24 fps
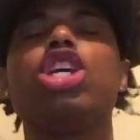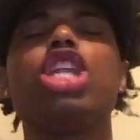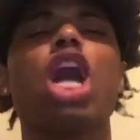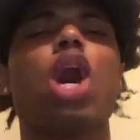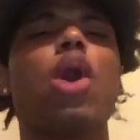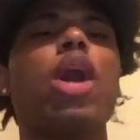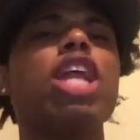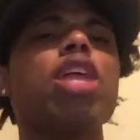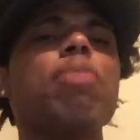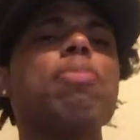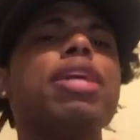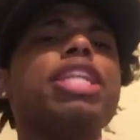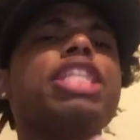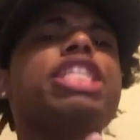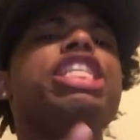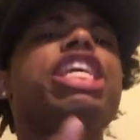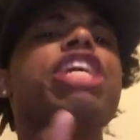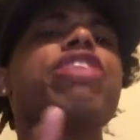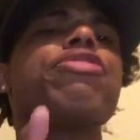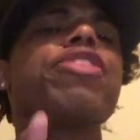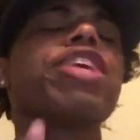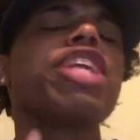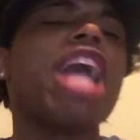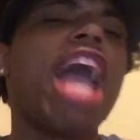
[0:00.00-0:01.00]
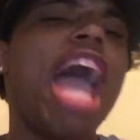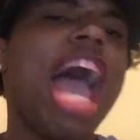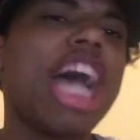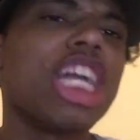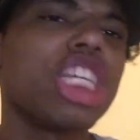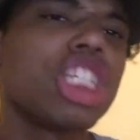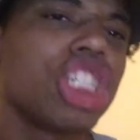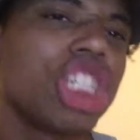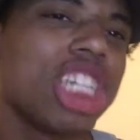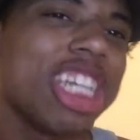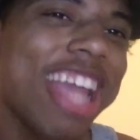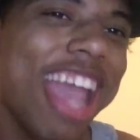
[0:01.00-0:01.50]
know, it'd have been different
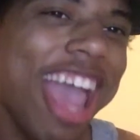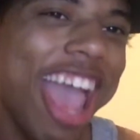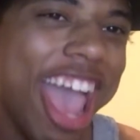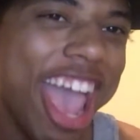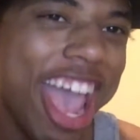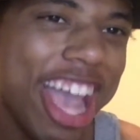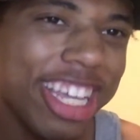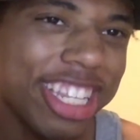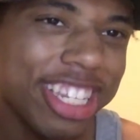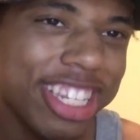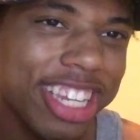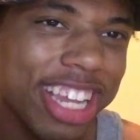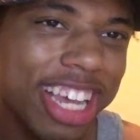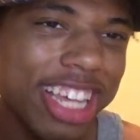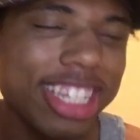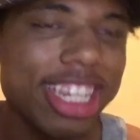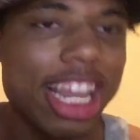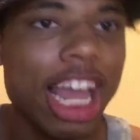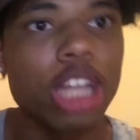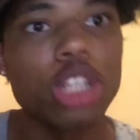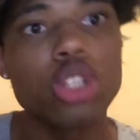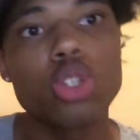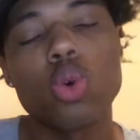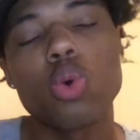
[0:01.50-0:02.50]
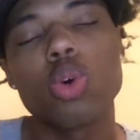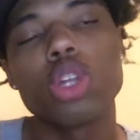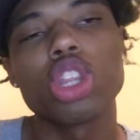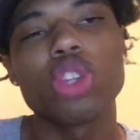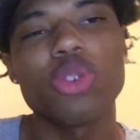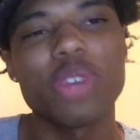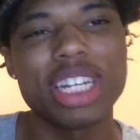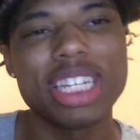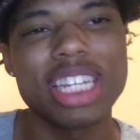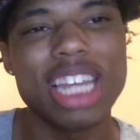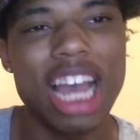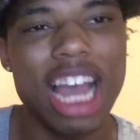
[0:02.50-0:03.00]
had she asked us like 2 or
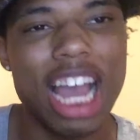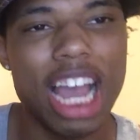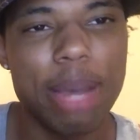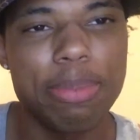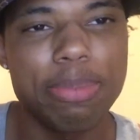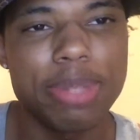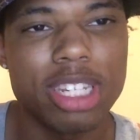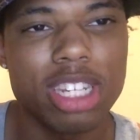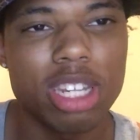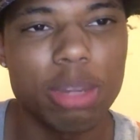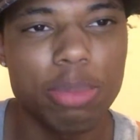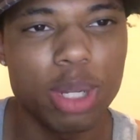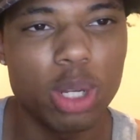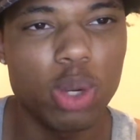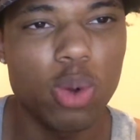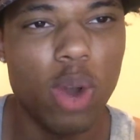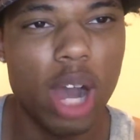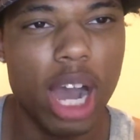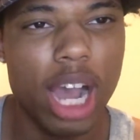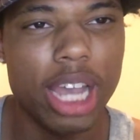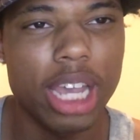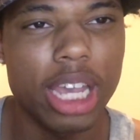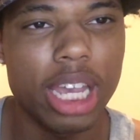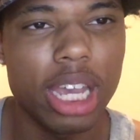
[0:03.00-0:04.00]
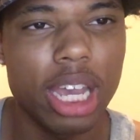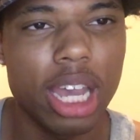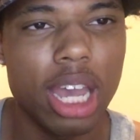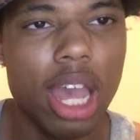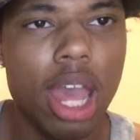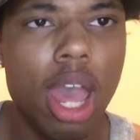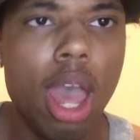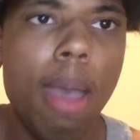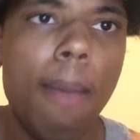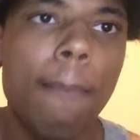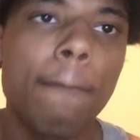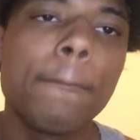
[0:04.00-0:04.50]
3 times to be quiet.
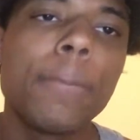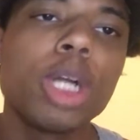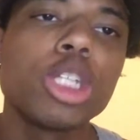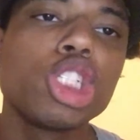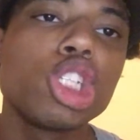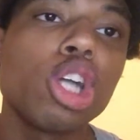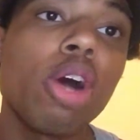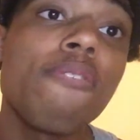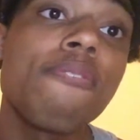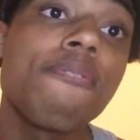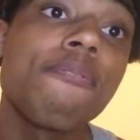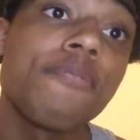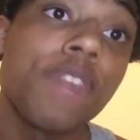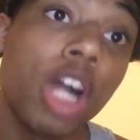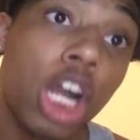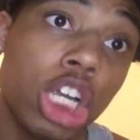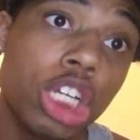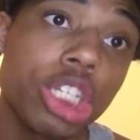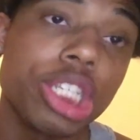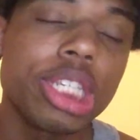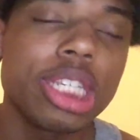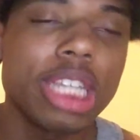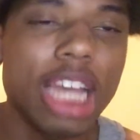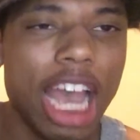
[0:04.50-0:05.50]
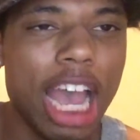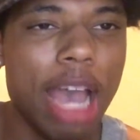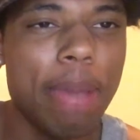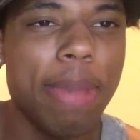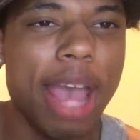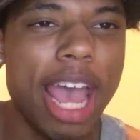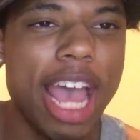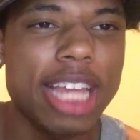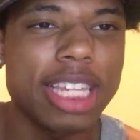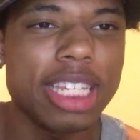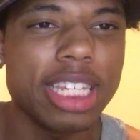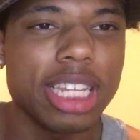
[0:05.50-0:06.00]
But your first time
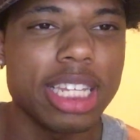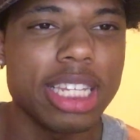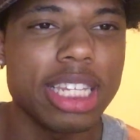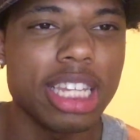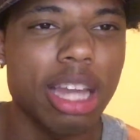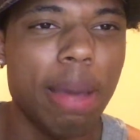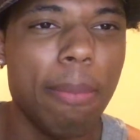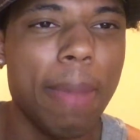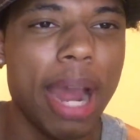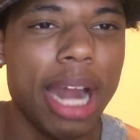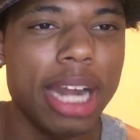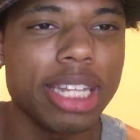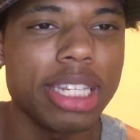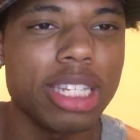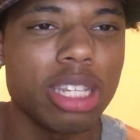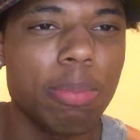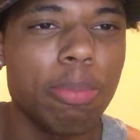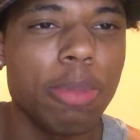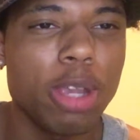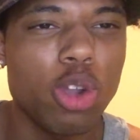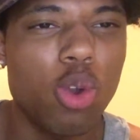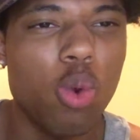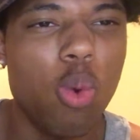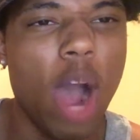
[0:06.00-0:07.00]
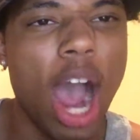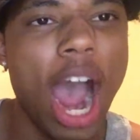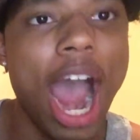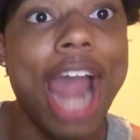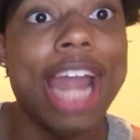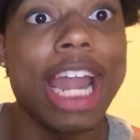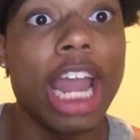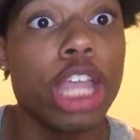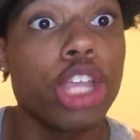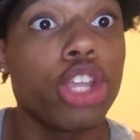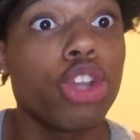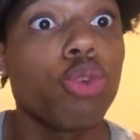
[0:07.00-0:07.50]
asking somebody to be
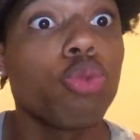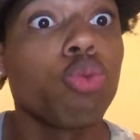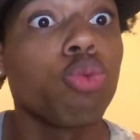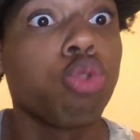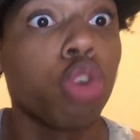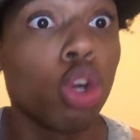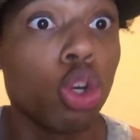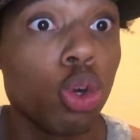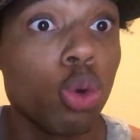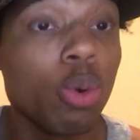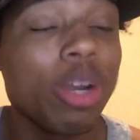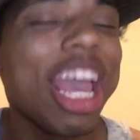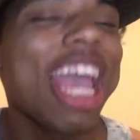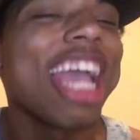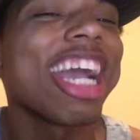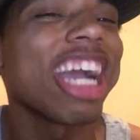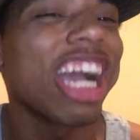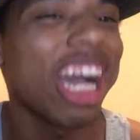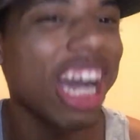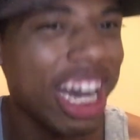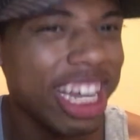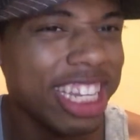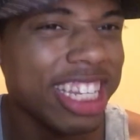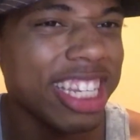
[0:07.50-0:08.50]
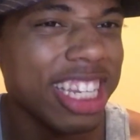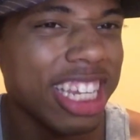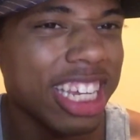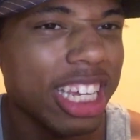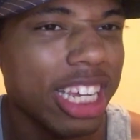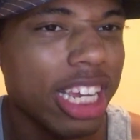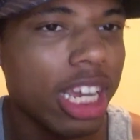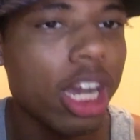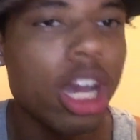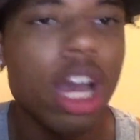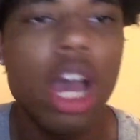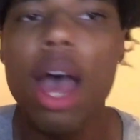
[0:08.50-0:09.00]
quiet and you're rude and
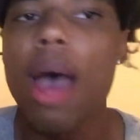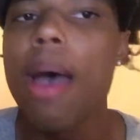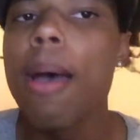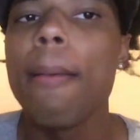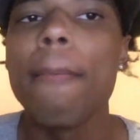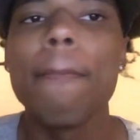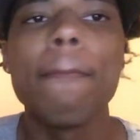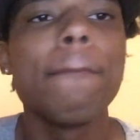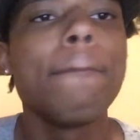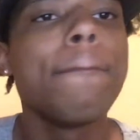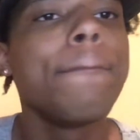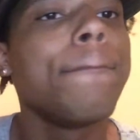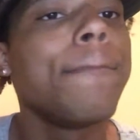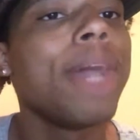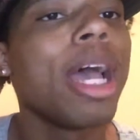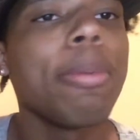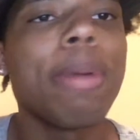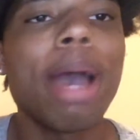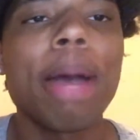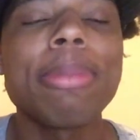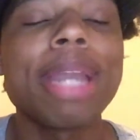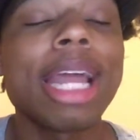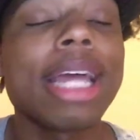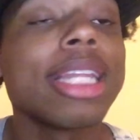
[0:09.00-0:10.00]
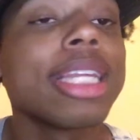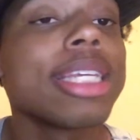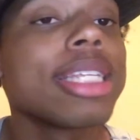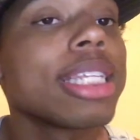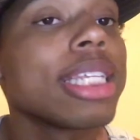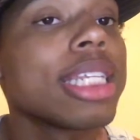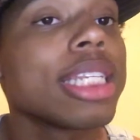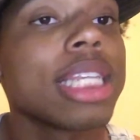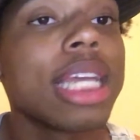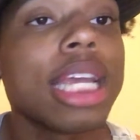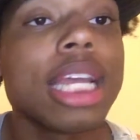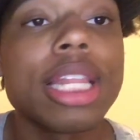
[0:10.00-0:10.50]
cussing, baby, I'm not
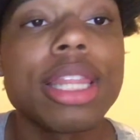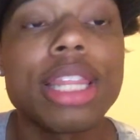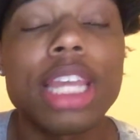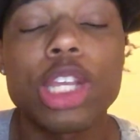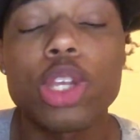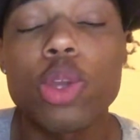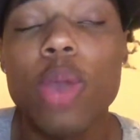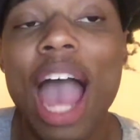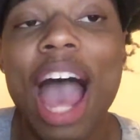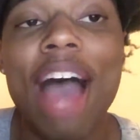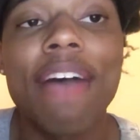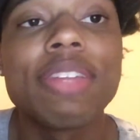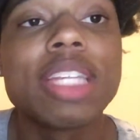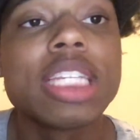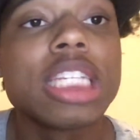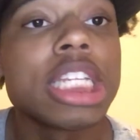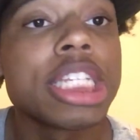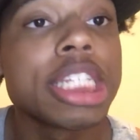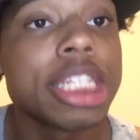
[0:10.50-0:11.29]
listening to anything you have to